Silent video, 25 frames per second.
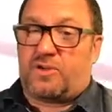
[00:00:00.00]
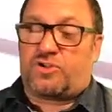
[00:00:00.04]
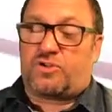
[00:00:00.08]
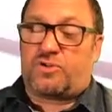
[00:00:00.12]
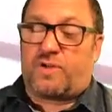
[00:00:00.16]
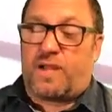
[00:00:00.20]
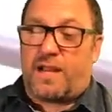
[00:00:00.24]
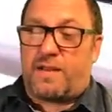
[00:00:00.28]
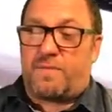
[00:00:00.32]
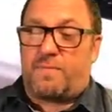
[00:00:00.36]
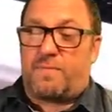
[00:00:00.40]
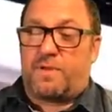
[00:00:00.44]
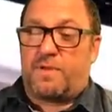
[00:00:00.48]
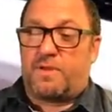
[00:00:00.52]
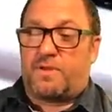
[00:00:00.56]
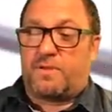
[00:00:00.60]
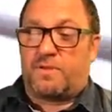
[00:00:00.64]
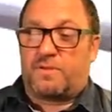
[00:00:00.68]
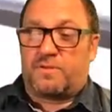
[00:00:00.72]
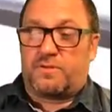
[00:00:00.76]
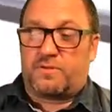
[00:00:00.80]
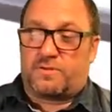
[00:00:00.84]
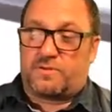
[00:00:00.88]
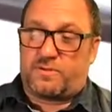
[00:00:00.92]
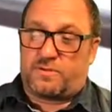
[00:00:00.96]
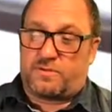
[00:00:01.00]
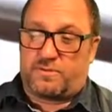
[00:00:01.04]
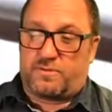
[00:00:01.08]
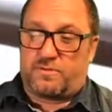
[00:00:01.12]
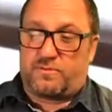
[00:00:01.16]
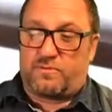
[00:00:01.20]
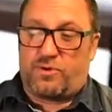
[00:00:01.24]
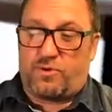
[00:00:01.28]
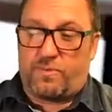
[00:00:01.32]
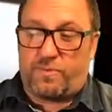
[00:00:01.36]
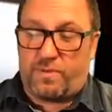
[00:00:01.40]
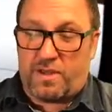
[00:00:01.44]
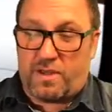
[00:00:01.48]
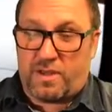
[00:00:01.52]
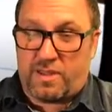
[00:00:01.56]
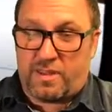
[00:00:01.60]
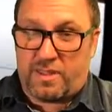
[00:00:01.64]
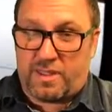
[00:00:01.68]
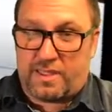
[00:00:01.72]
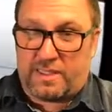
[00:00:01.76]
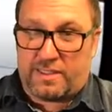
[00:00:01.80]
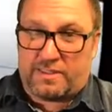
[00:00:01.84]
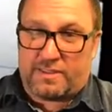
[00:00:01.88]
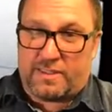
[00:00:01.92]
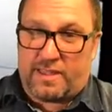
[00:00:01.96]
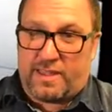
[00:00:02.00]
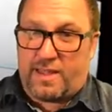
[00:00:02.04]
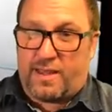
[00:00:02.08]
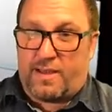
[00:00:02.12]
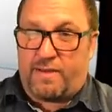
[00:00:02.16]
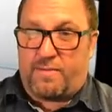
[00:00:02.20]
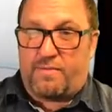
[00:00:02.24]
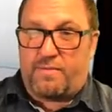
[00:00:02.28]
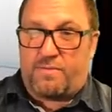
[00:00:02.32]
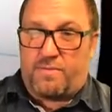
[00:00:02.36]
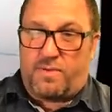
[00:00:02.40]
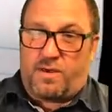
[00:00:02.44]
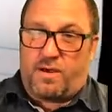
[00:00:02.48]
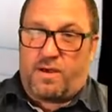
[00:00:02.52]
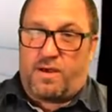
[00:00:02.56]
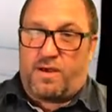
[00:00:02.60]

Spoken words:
treadmills will be on the exam.